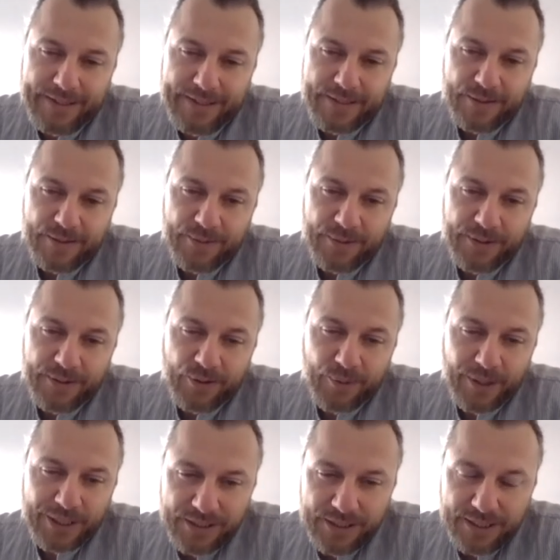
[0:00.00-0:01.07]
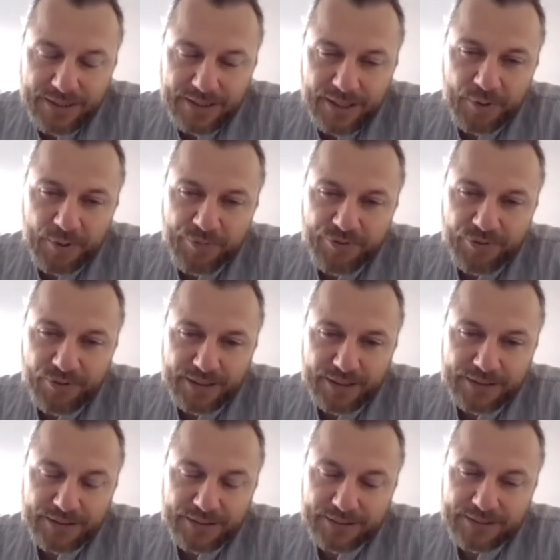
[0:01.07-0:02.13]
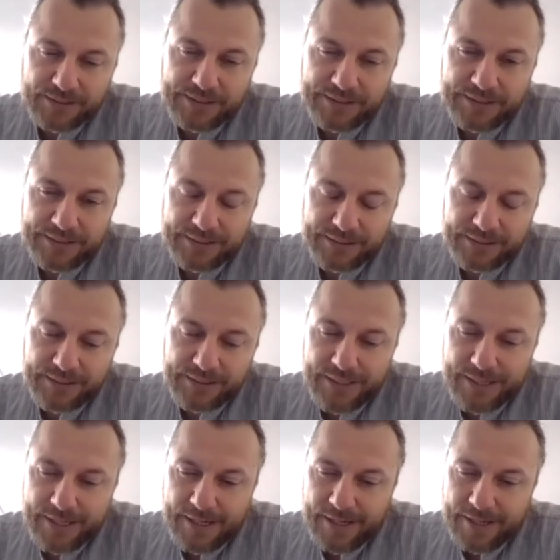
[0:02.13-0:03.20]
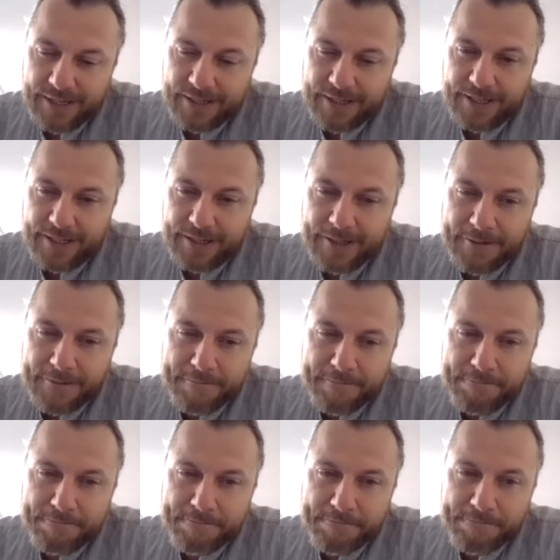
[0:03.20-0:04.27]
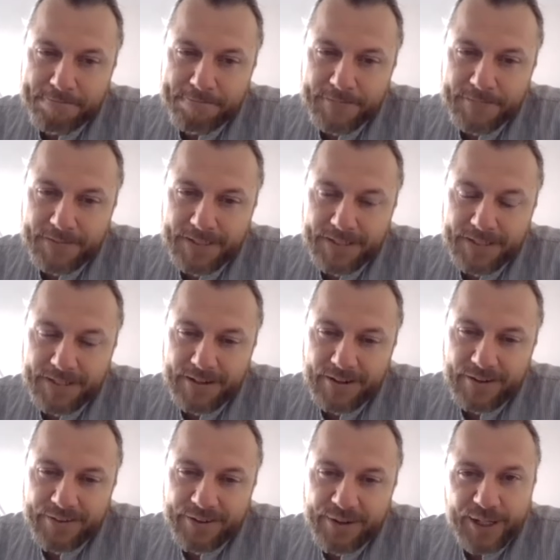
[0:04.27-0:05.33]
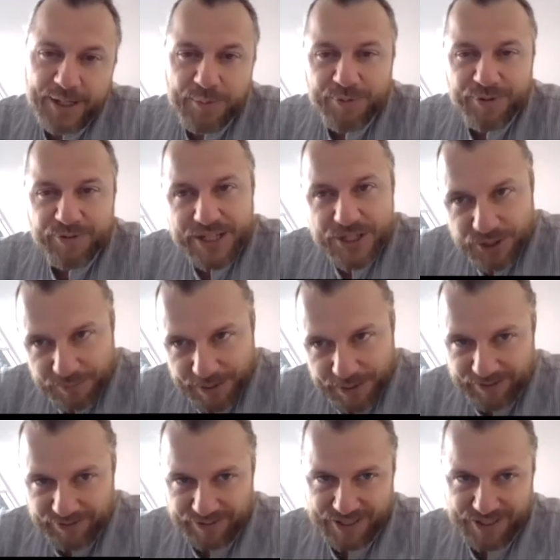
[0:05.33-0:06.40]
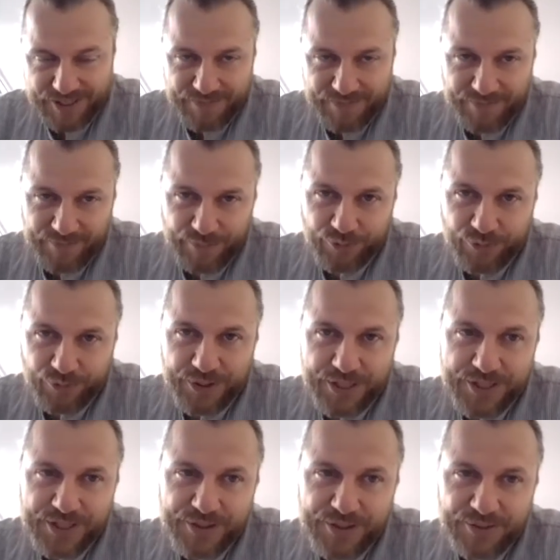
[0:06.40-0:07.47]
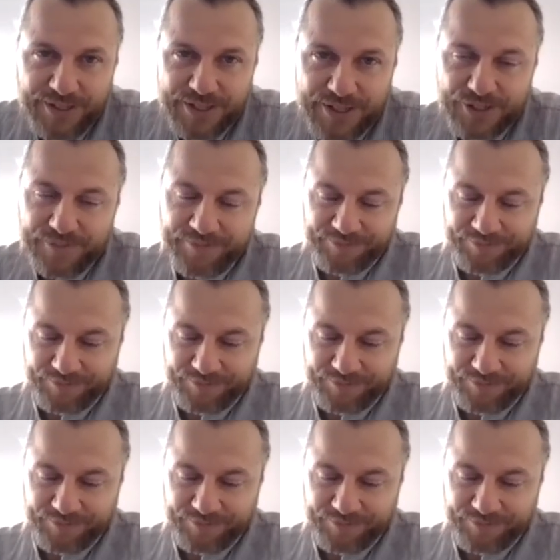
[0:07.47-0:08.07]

So a question that came up for us is, are there any prevention benefits for this intervention?